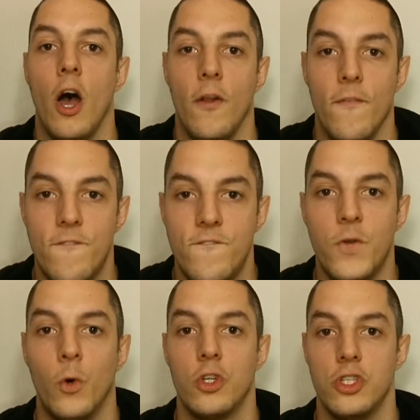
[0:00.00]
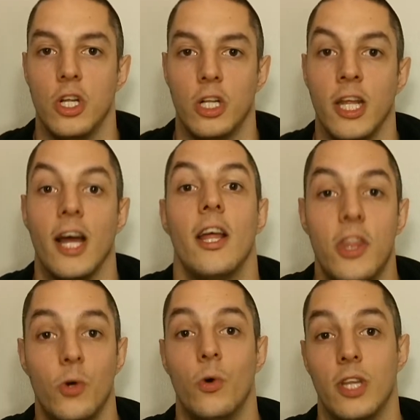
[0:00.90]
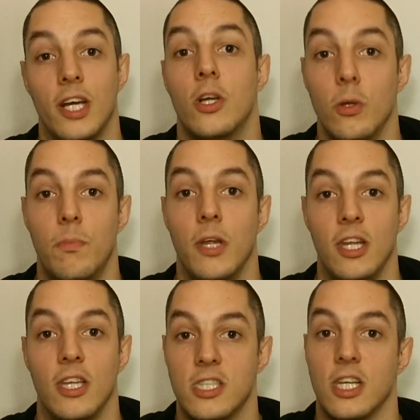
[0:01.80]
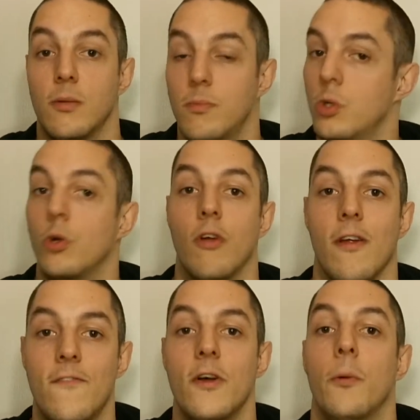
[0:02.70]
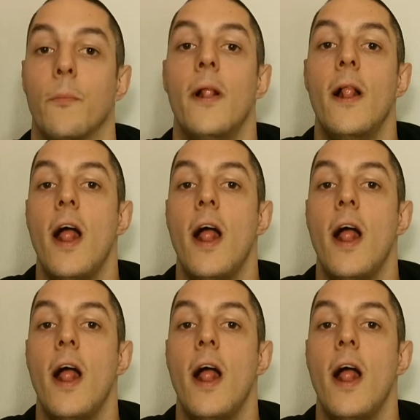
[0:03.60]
Unfortunately, I thought that could be the setup to a great film.